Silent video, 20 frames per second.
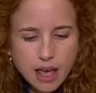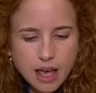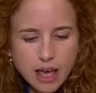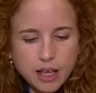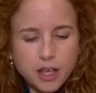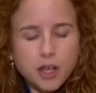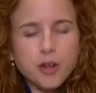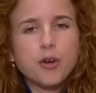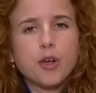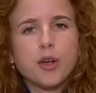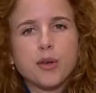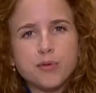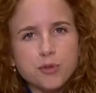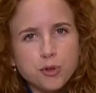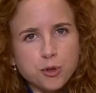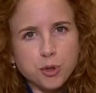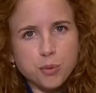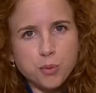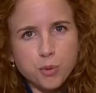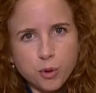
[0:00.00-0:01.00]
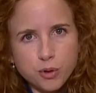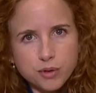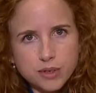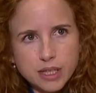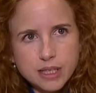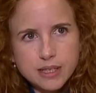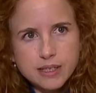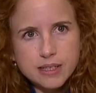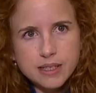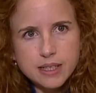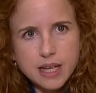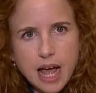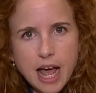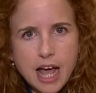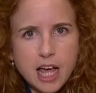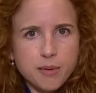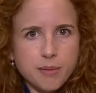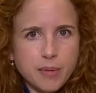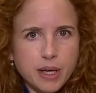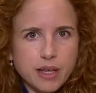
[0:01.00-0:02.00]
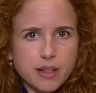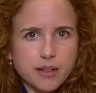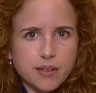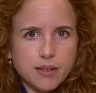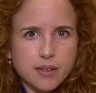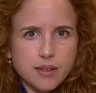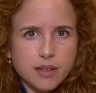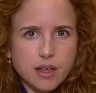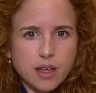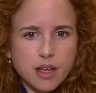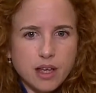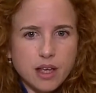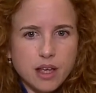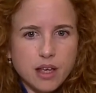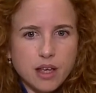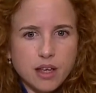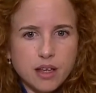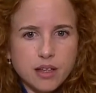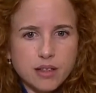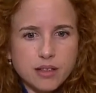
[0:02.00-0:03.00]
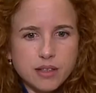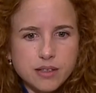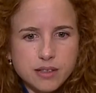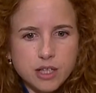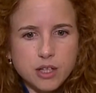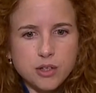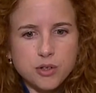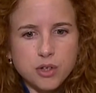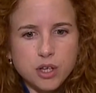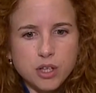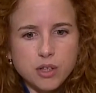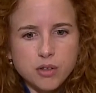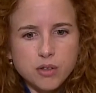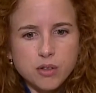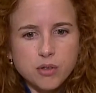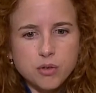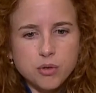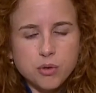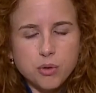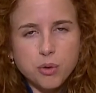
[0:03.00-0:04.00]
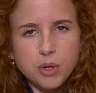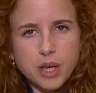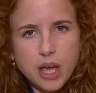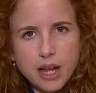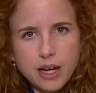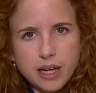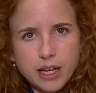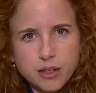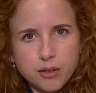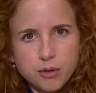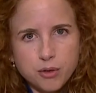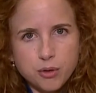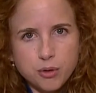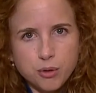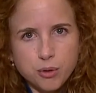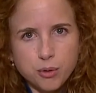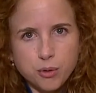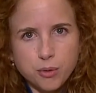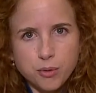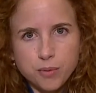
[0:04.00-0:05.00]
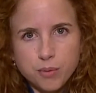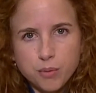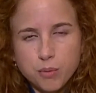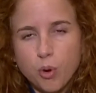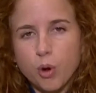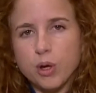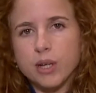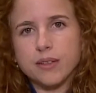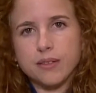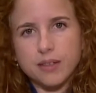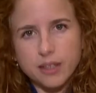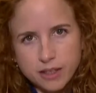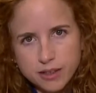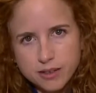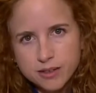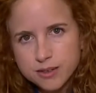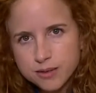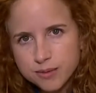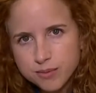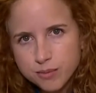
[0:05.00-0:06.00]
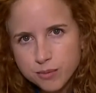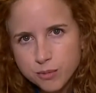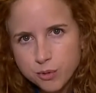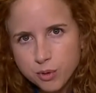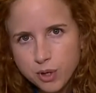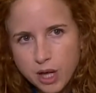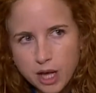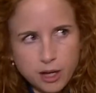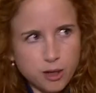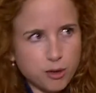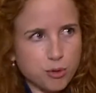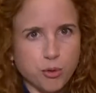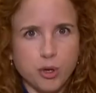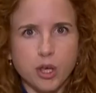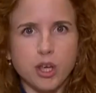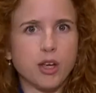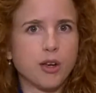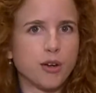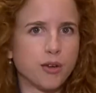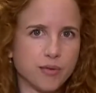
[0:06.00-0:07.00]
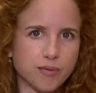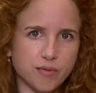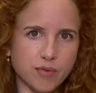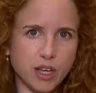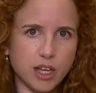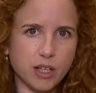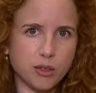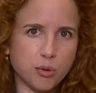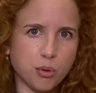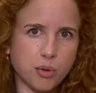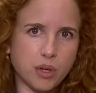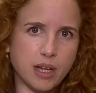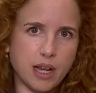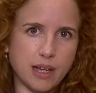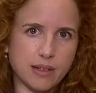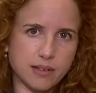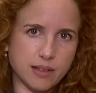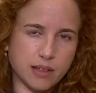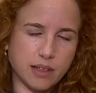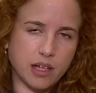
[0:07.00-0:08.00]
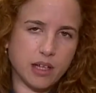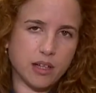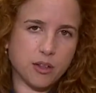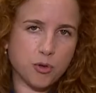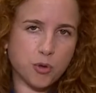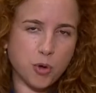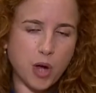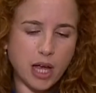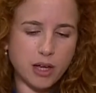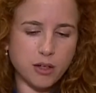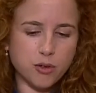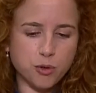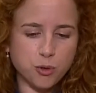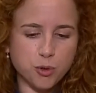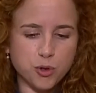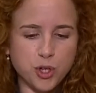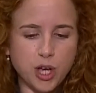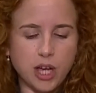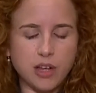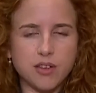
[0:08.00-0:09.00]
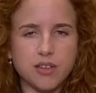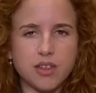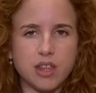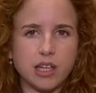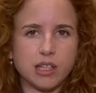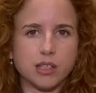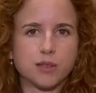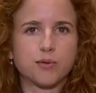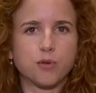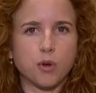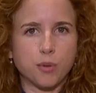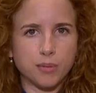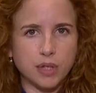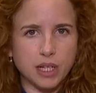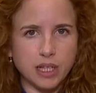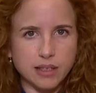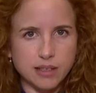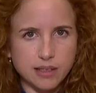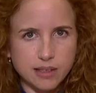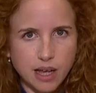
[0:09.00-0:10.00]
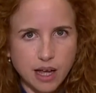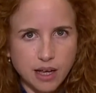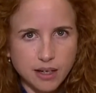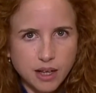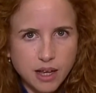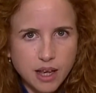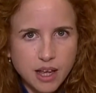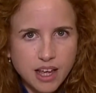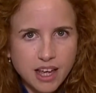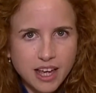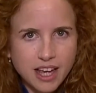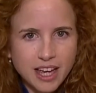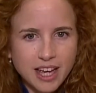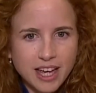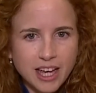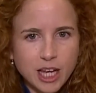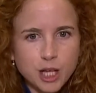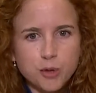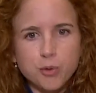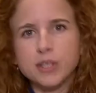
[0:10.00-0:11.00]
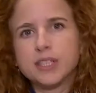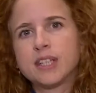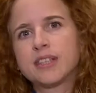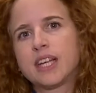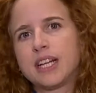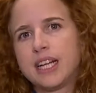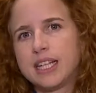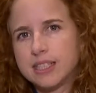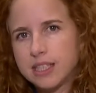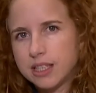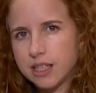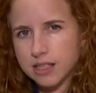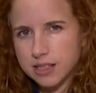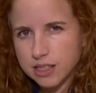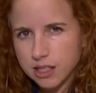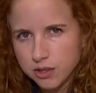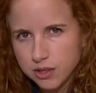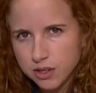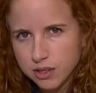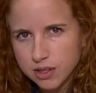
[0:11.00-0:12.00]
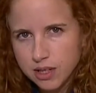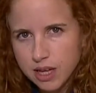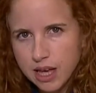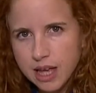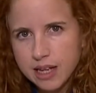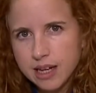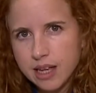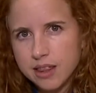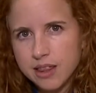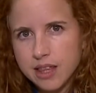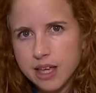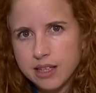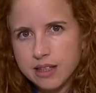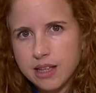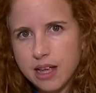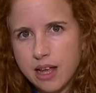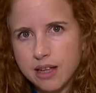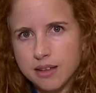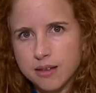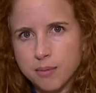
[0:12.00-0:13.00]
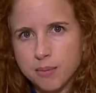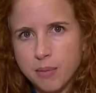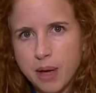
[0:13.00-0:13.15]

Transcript: A year after the protest, I made a decision to get into politics, to get into here, into Knesset, and try to change things from the inside. It wasn't an easy decision, and I think that